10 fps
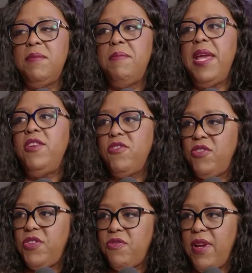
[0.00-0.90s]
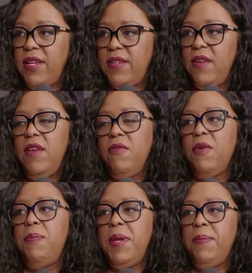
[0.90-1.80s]
major stress
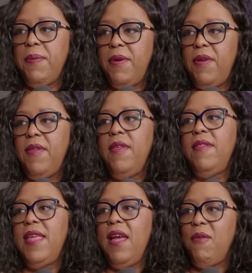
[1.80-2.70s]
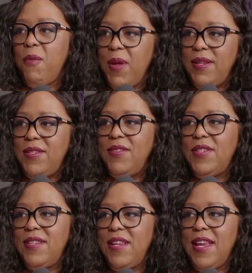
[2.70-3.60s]
for people that have relatives
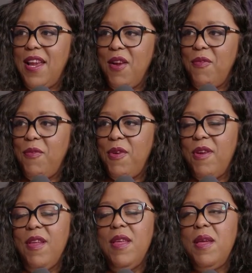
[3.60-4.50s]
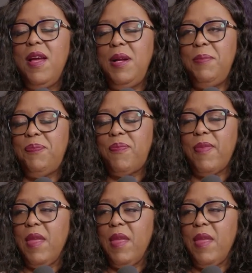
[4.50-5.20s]
that they care for. And